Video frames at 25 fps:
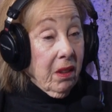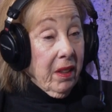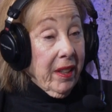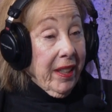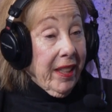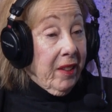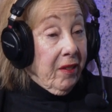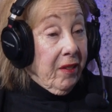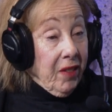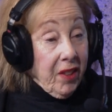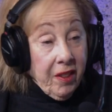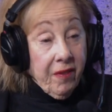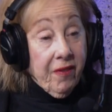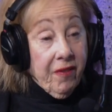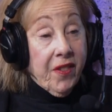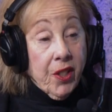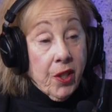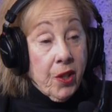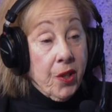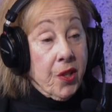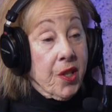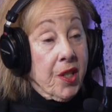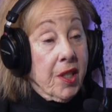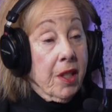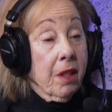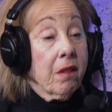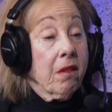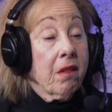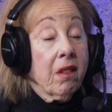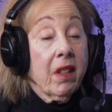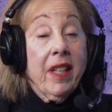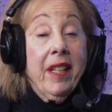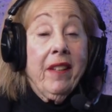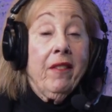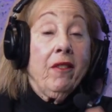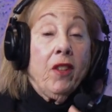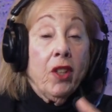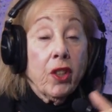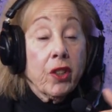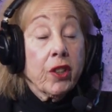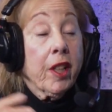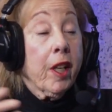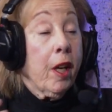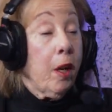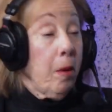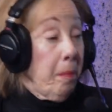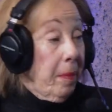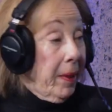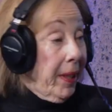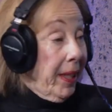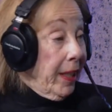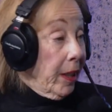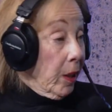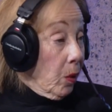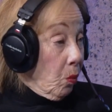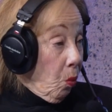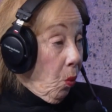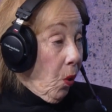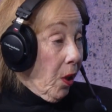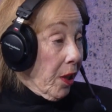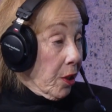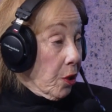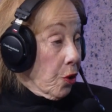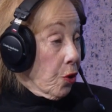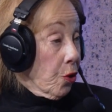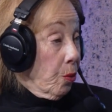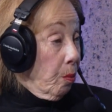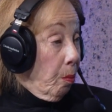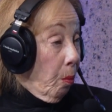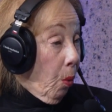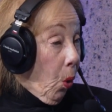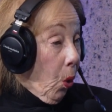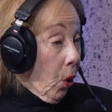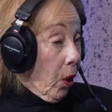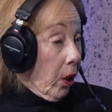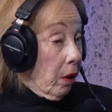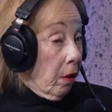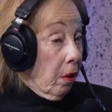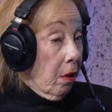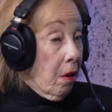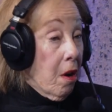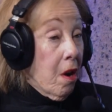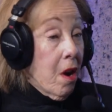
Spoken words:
even if they're still in their company and want to do more,